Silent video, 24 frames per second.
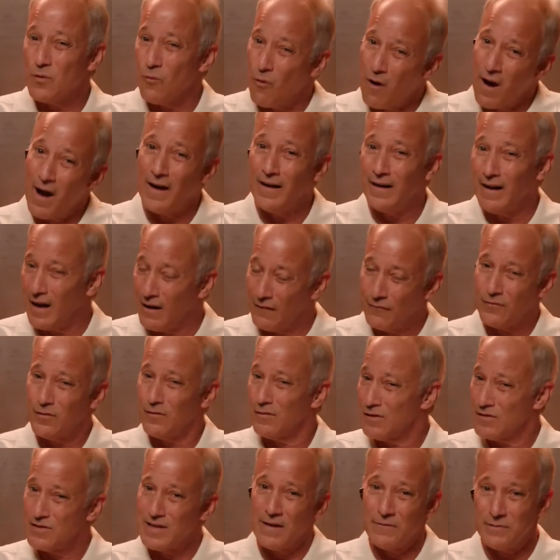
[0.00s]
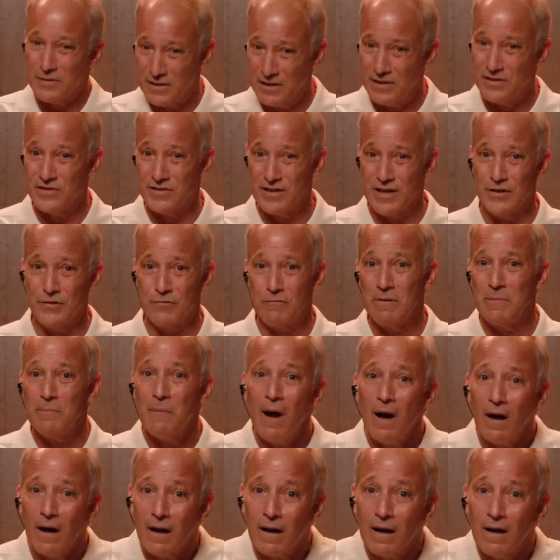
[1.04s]
wine after a 17th century
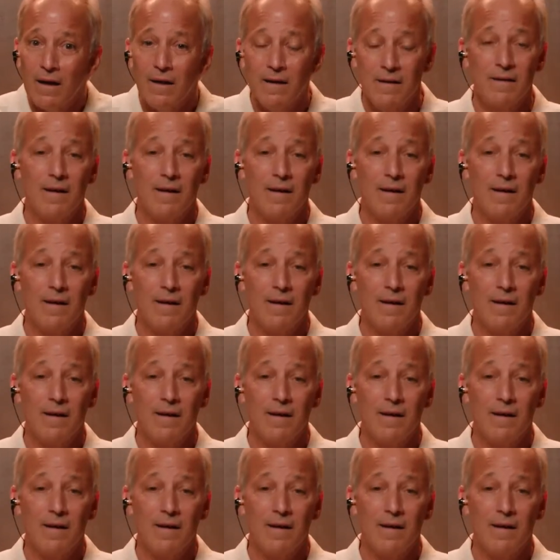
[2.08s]
monk?